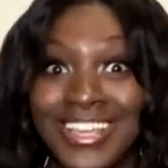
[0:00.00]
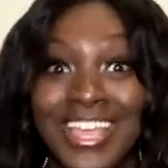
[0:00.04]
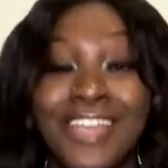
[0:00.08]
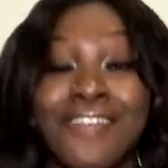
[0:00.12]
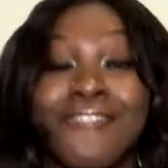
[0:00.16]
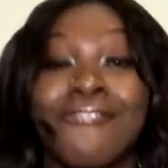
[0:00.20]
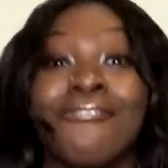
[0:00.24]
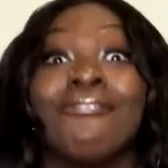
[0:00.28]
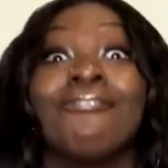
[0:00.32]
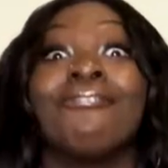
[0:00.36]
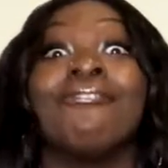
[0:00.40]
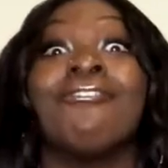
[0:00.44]

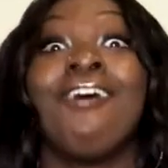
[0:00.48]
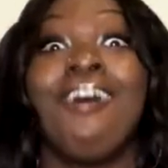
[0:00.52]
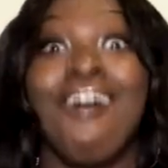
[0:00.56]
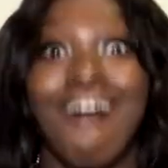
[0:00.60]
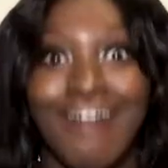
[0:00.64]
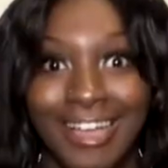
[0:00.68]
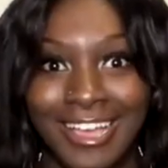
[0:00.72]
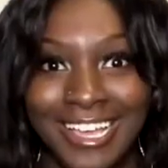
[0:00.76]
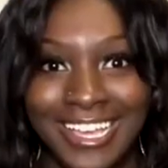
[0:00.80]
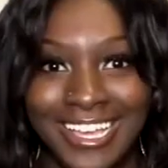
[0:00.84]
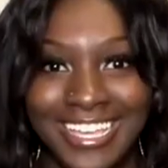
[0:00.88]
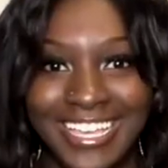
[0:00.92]
Okay,
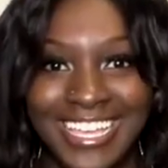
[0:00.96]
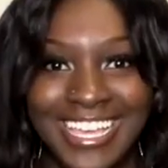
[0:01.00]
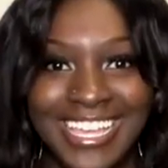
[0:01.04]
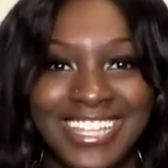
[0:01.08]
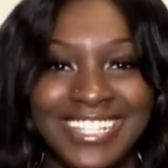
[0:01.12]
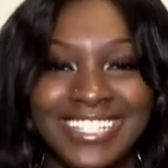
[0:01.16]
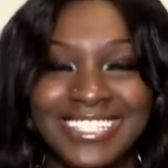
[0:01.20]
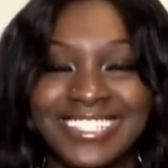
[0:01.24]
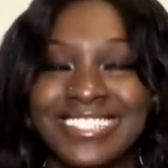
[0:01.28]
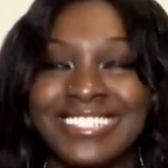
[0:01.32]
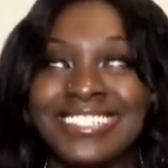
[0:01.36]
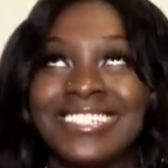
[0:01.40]
walk. It
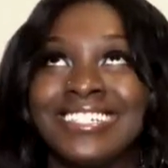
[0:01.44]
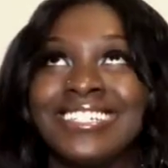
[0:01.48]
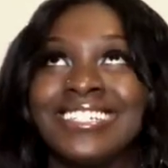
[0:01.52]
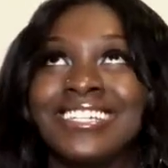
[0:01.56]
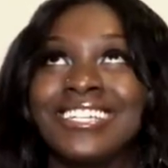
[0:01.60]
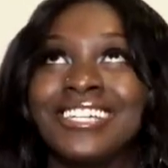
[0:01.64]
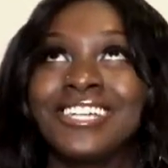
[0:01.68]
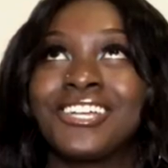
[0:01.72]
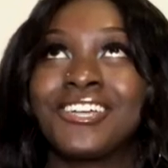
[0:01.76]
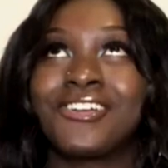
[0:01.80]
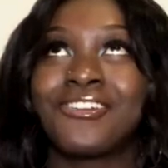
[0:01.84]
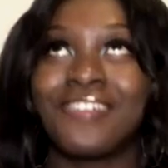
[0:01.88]
is
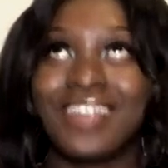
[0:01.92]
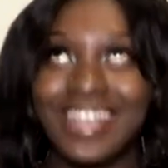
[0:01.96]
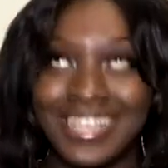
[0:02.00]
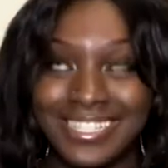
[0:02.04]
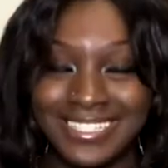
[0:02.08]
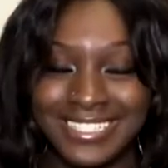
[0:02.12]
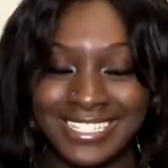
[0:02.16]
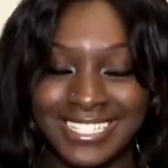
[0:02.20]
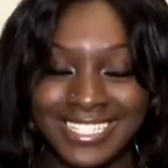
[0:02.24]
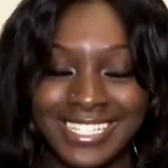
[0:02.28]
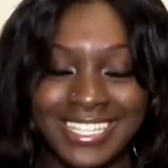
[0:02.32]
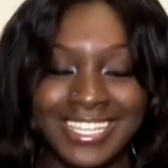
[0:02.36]

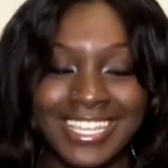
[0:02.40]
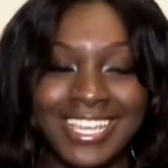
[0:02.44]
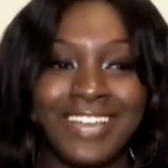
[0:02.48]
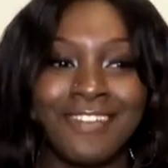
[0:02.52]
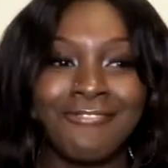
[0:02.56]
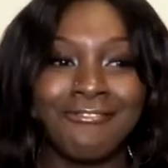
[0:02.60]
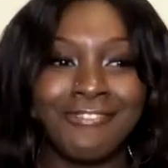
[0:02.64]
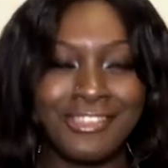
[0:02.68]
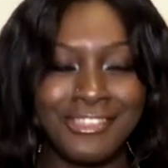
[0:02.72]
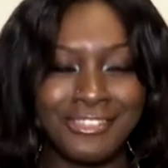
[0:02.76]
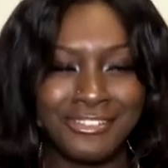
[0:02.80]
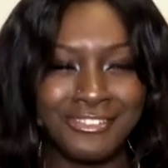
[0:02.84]
crazy
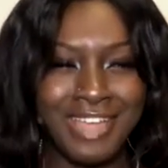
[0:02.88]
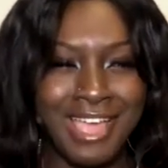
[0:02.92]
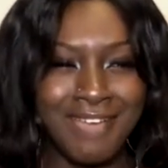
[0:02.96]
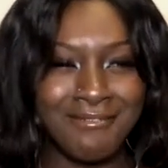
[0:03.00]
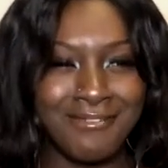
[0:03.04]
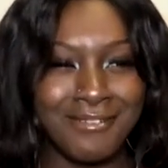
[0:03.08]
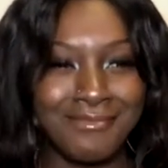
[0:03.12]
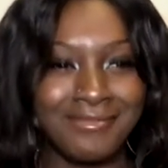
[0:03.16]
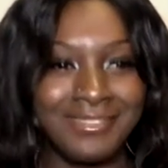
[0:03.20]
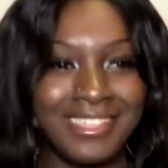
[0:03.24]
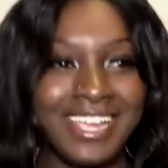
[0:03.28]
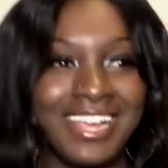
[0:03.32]
when you
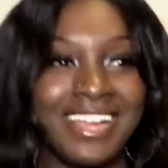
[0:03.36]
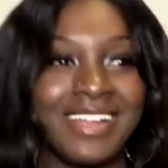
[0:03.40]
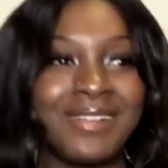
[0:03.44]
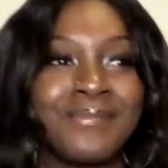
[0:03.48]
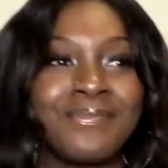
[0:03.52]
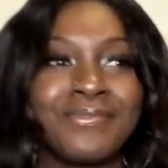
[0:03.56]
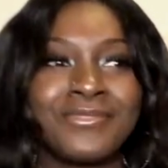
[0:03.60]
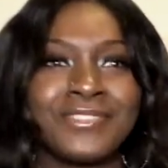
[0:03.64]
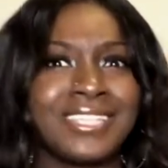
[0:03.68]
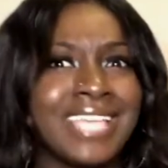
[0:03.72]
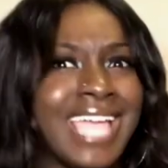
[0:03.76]
drive up there.